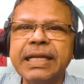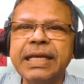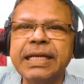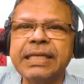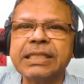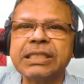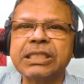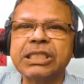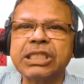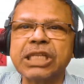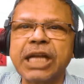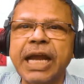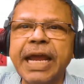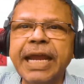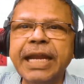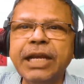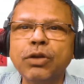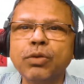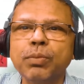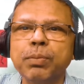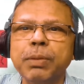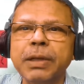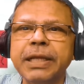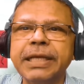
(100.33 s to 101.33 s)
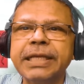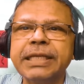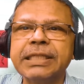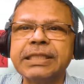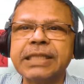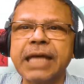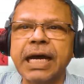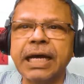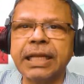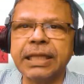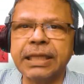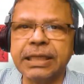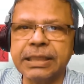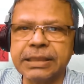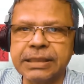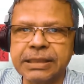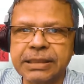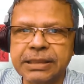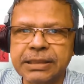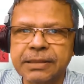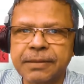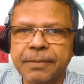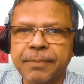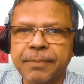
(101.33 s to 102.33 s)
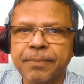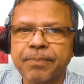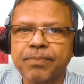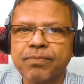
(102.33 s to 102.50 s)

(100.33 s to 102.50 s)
is trying to please others.